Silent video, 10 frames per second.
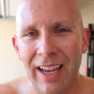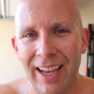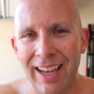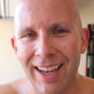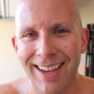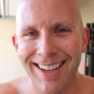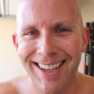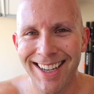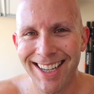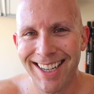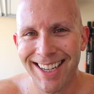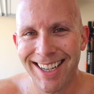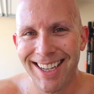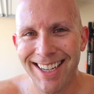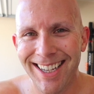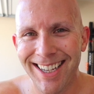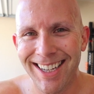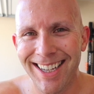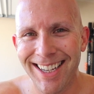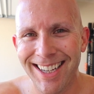The person shown says nothing.